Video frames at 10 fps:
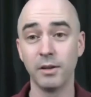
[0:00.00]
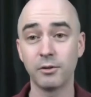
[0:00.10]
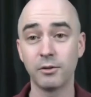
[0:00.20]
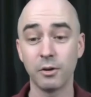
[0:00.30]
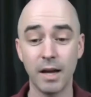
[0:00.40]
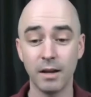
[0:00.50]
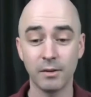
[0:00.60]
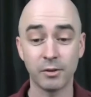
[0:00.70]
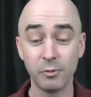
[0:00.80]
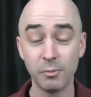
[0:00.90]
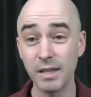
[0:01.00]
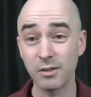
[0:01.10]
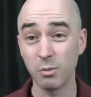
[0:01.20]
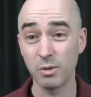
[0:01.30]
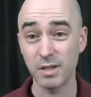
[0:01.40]
And so that, for me,
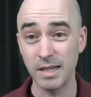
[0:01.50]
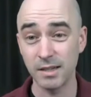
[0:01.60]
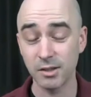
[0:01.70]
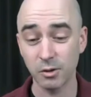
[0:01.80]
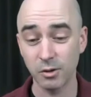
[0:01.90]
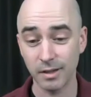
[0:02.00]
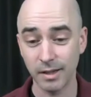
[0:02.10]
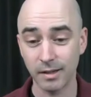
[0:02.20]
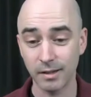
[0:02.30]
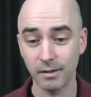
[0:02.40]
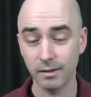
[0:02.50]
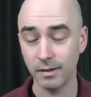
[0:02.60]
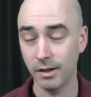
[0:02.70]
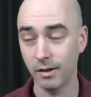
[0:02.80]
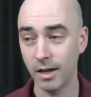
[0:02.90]
it's almost easy. So it's I
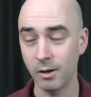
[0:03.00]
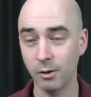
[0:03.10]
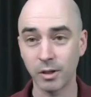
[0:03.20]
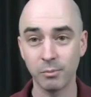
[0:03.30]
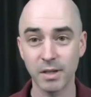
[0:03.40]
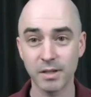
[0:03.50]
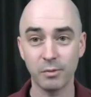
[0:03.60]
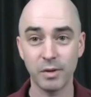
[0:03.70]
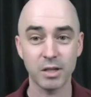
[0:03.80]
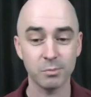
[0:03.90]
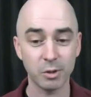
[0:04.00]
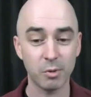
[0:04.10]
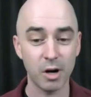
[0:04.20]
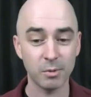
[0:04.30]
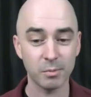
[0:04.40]
don't give myself as much
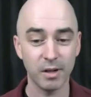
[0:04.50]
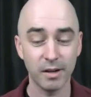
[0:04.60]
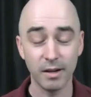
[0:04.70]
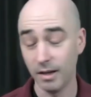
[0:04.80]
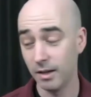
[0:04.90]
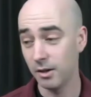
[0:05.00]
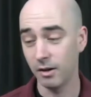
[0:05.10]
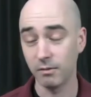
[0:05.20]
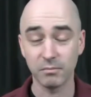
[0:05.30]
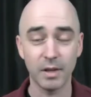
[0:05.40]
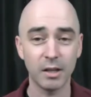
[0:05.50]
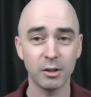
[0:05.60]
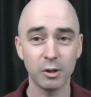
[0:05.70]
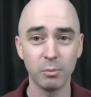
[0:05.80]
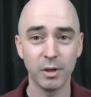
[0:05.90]
props, but a
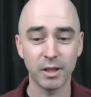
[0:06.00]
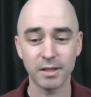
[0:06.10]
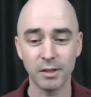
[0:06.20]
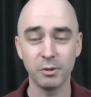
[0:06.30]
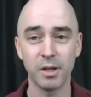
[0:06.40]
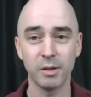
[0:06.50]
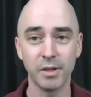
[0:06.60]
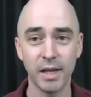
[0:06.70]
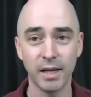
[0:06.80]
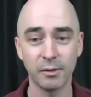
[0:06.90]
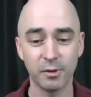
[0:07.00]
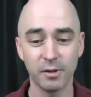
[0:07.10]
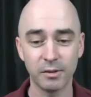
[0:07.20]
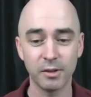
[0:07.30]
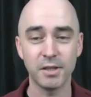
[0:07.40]
little bit, because I do it every day
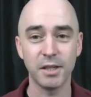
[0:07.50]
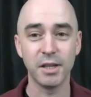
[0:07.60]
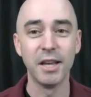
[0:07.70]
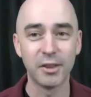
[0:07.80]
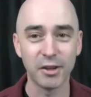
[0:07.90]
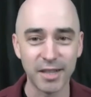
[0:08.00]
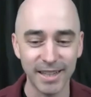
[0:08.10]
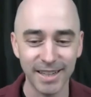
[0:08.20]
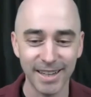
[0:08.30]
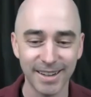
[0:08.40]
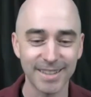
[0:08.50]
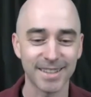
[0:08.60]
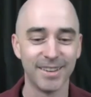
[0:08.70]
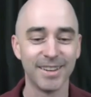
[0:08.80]
for 13 years. So.